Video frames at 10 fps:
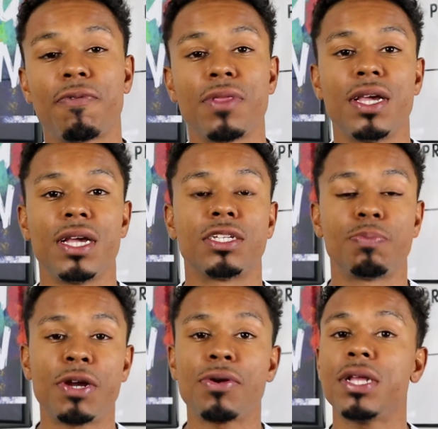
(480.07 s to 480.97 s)
for the
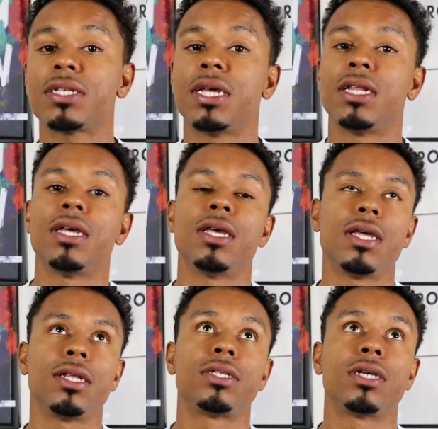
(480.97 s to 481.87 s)
experience
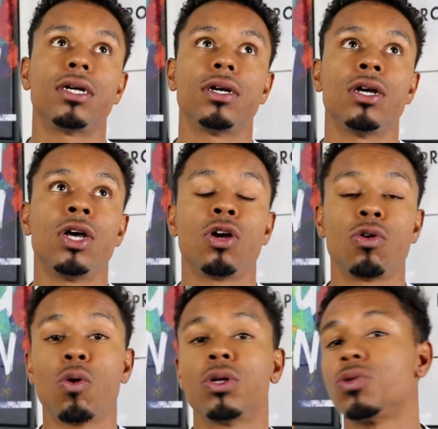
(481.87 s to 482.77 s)
and to
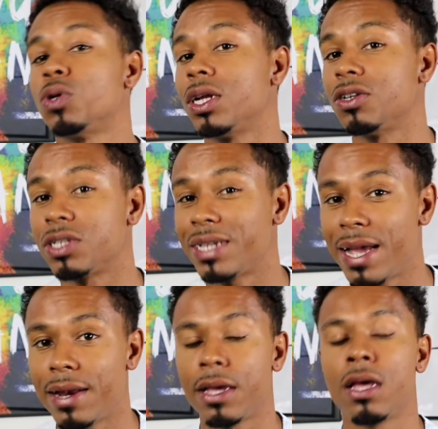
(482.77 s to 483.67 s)
grow into an
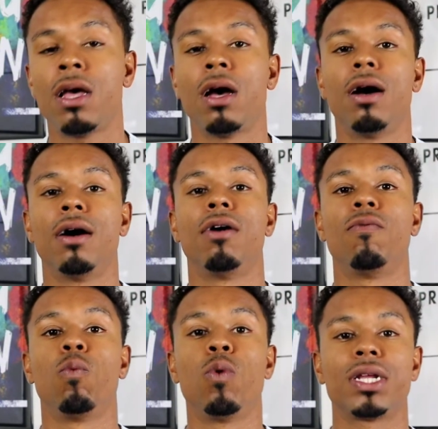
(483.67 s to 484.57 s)
understanding
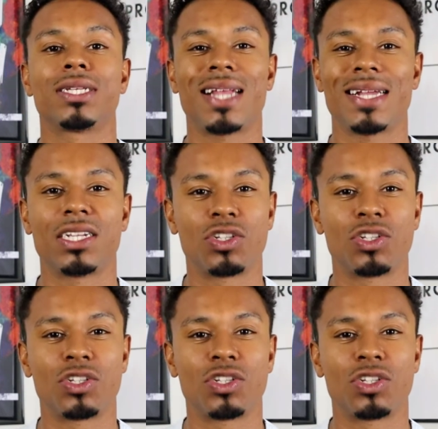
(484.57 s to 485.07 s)
of what it's like to